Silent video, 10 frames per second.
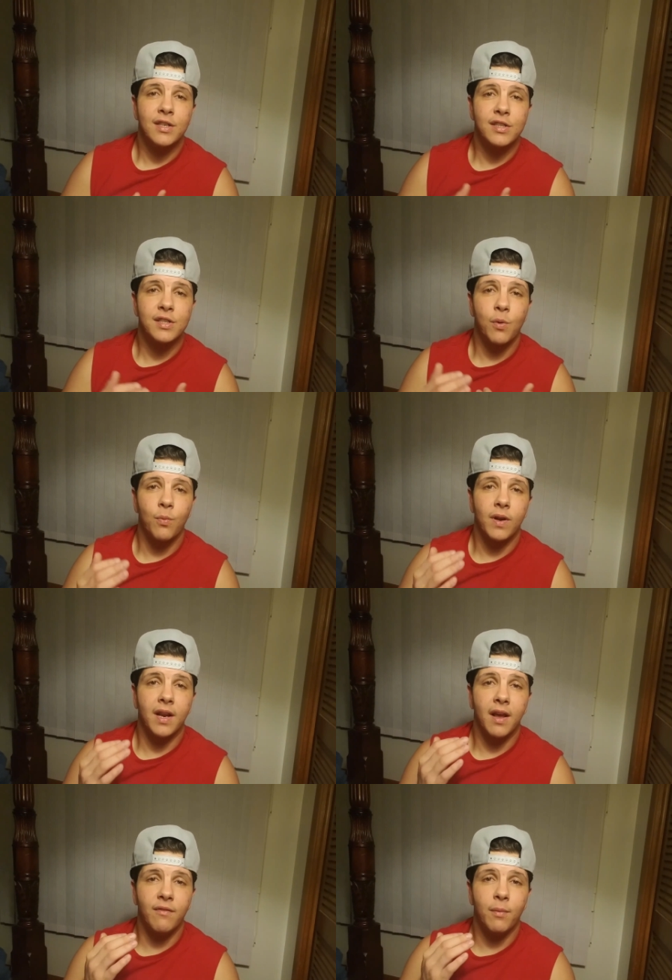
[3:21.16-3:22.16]
to someone
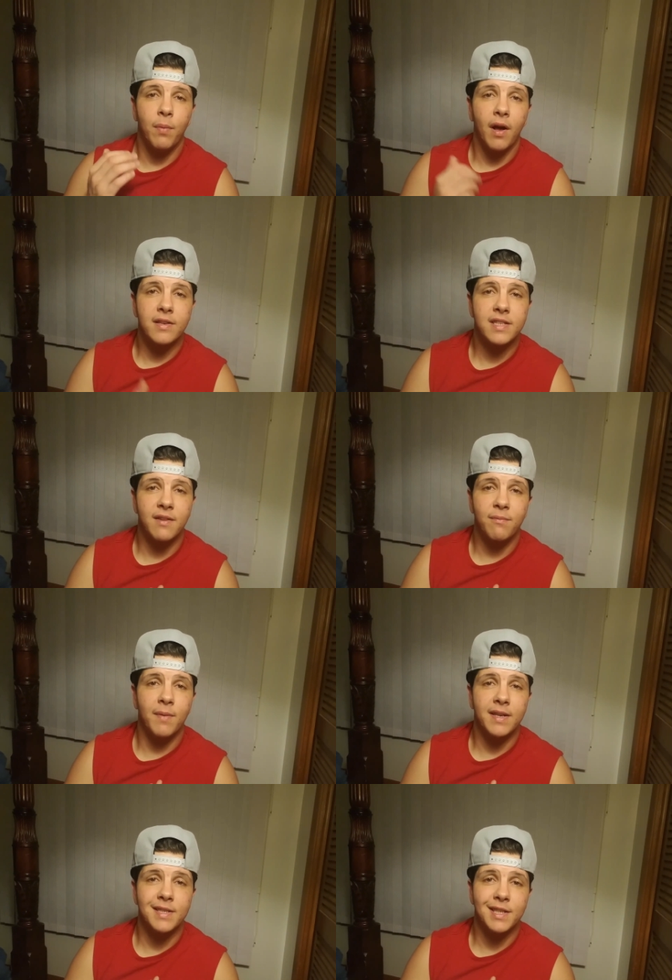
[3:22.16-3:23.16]
have a positive
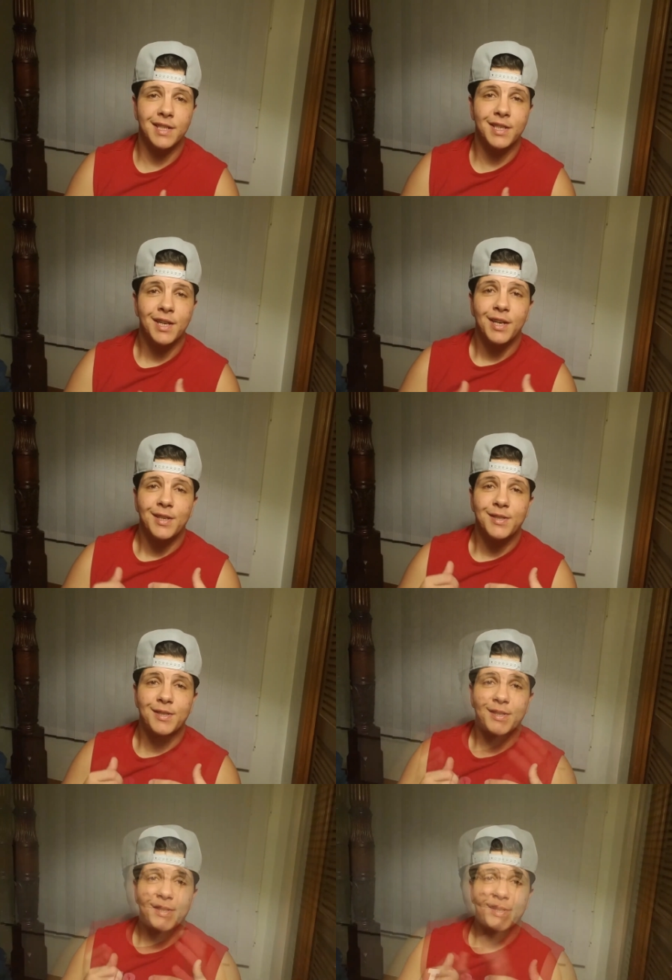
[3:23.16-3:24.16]
message.
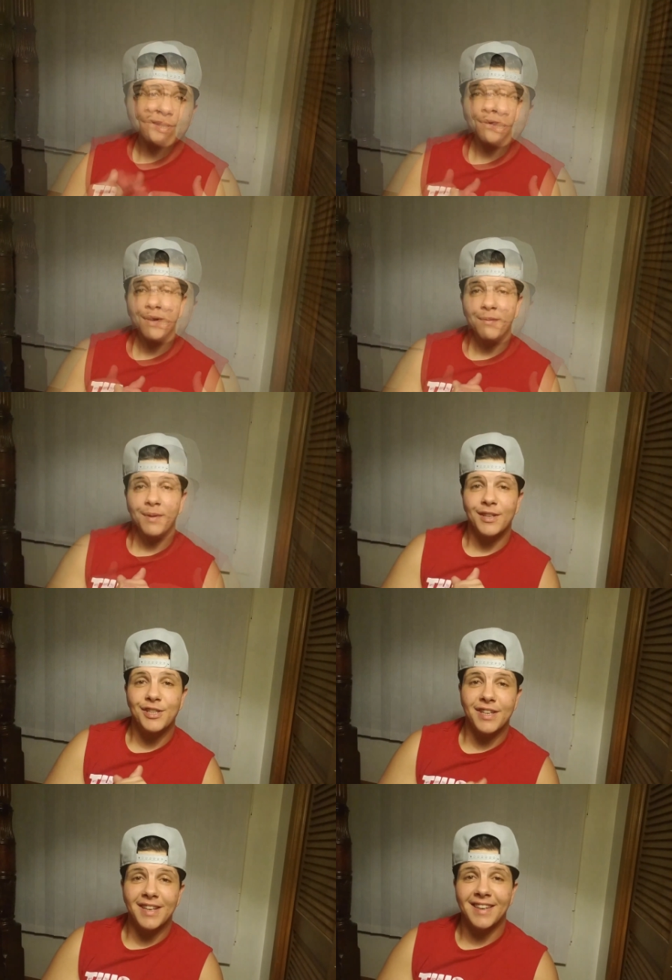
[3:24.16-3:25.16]
But that's pretty
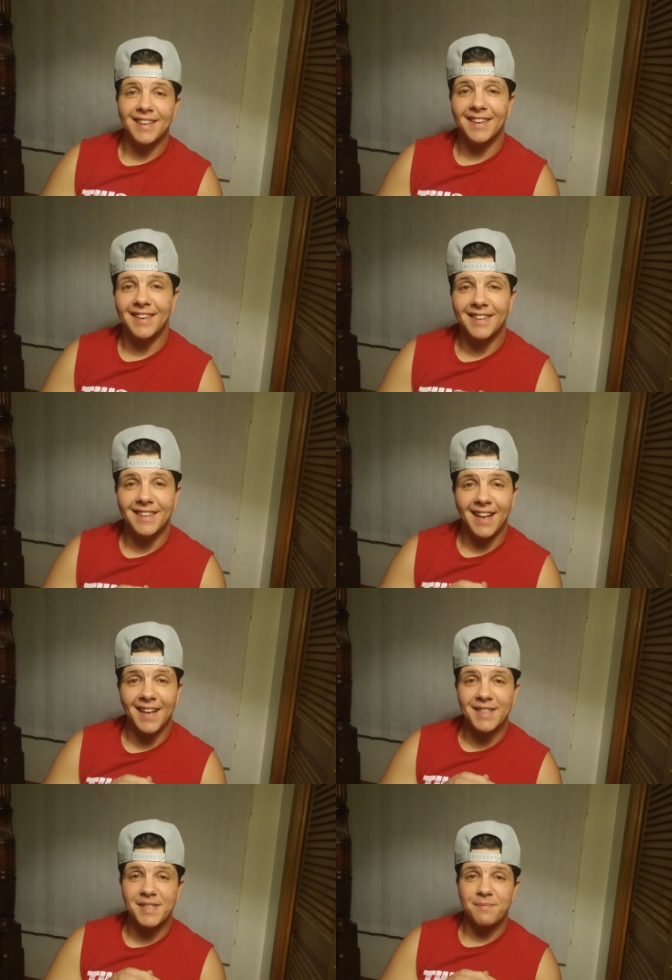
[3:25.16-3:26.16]
much it.
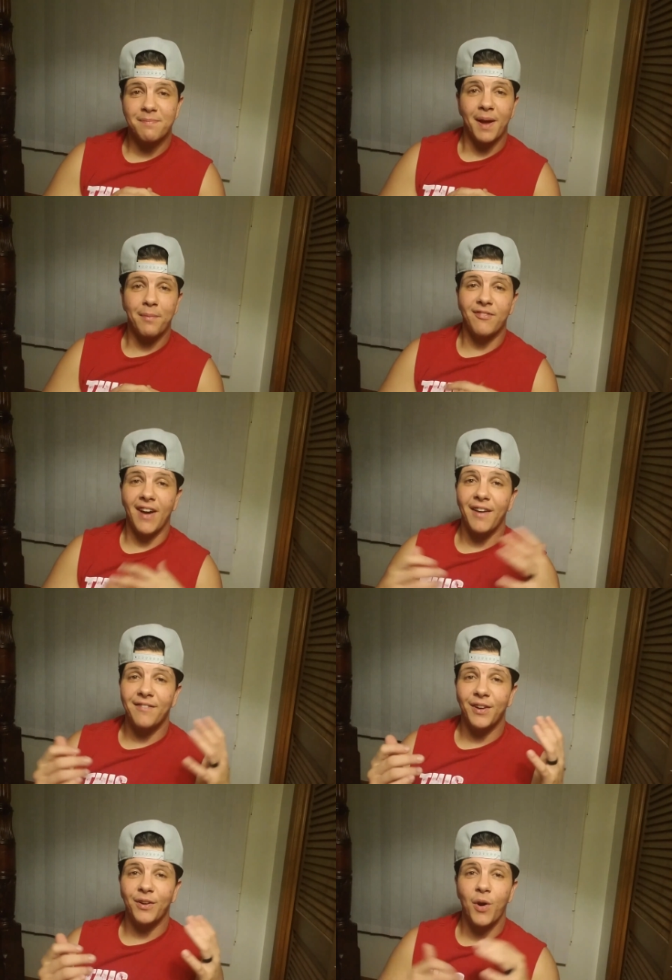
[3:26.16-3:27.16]
That's my five
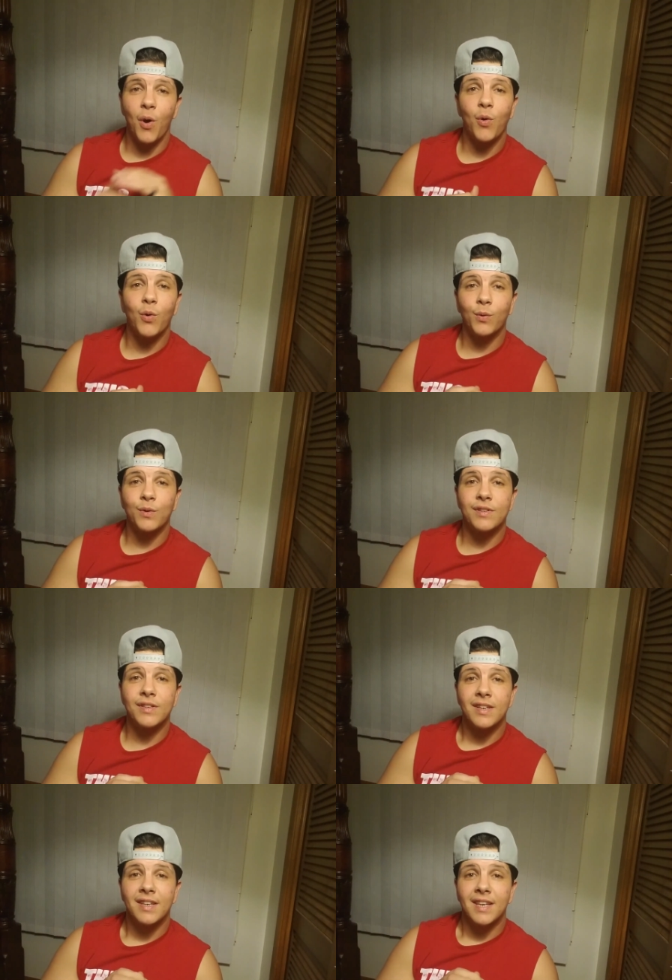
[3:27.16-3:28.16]
year goals.
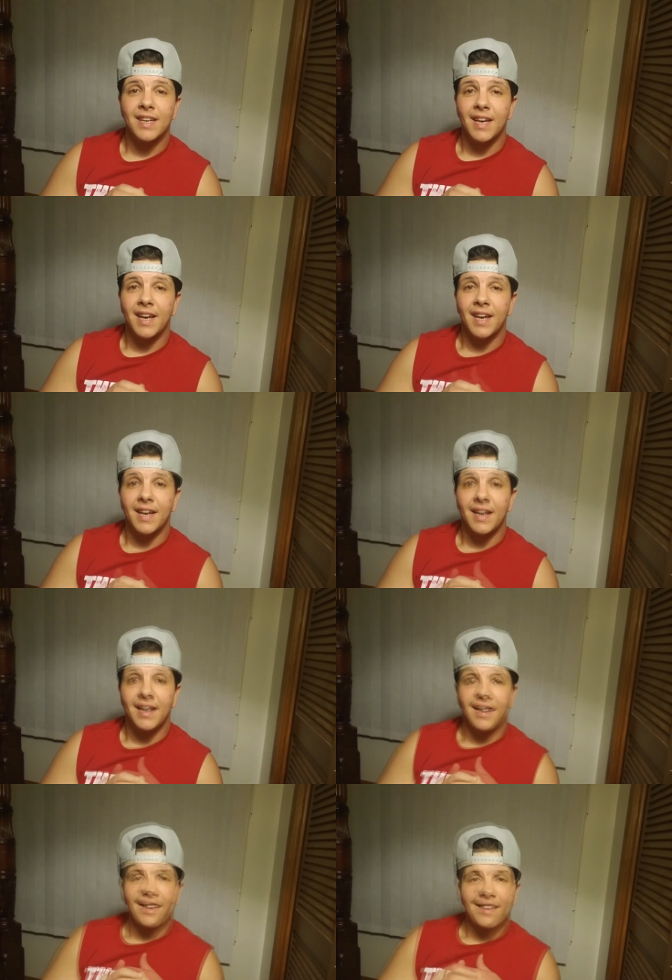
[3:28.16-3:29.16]

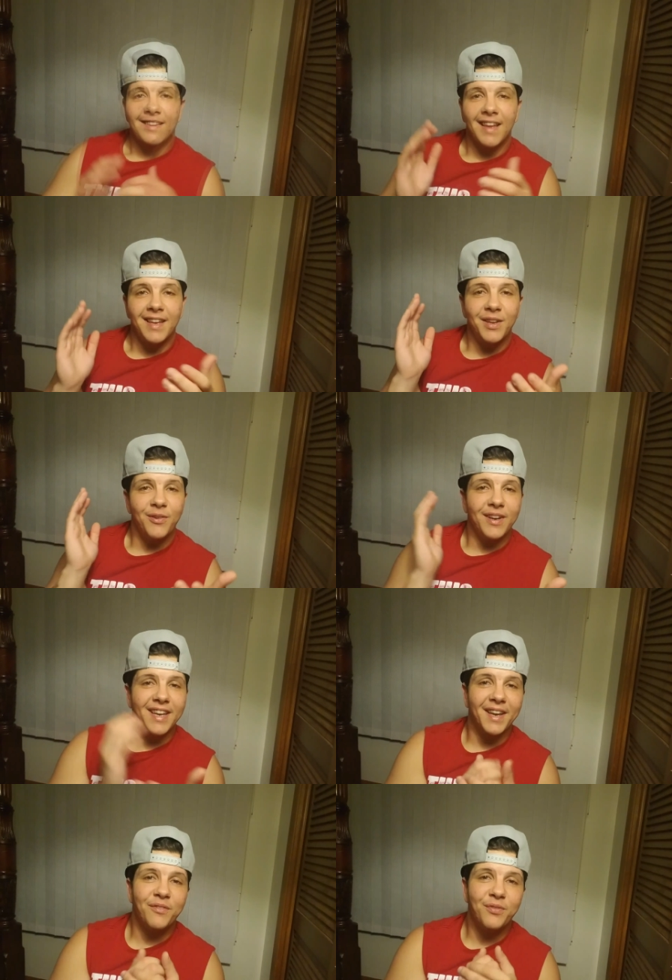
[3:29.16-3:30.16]
Thank you
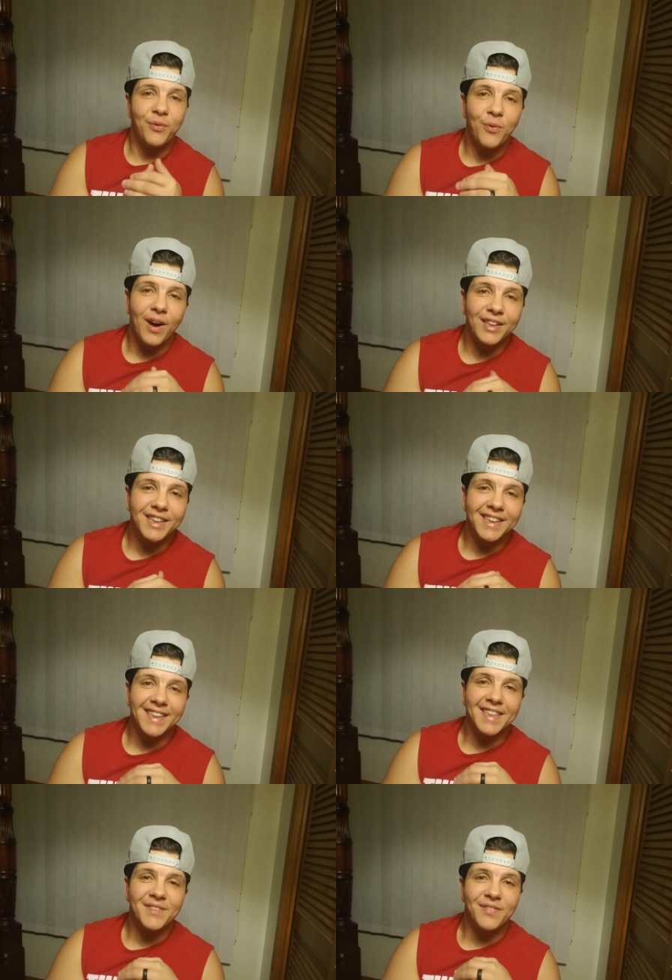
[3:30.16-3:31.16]
again for watching
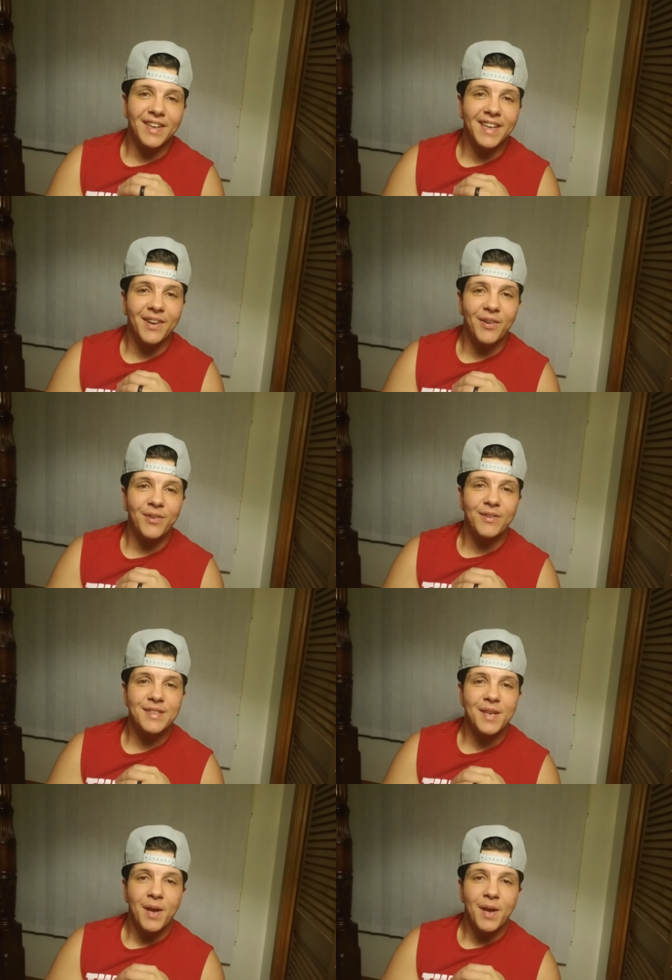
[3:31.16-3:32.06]
these videos.